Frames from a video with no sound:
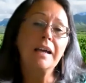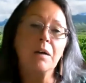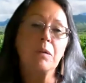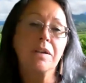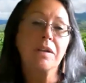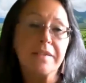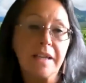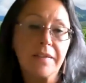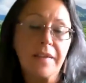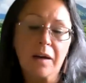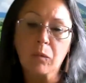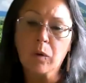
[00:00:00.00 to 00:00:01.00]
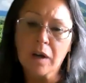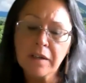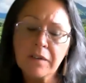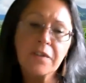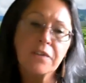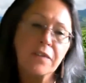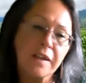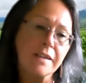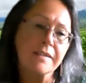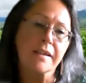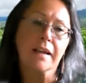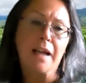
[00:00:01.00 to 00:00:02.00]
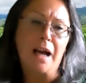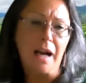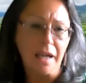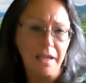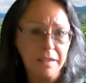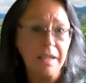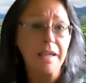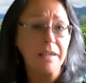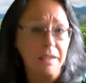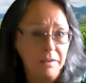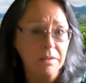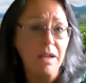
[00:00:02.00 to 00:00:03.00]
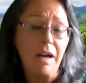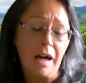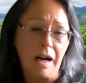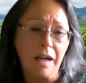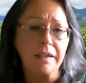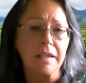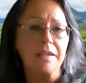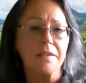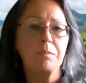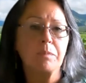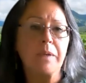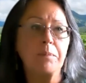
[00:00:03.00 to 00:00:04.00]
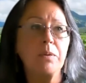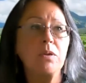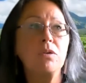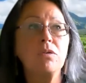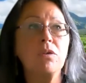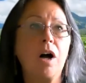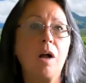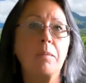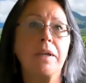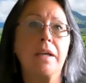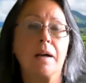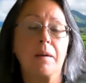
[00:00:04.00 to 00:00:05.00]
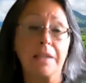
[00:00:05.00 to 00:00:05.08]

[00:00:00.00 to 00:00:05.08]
want to say that one of the things that I get a lot is people who call me,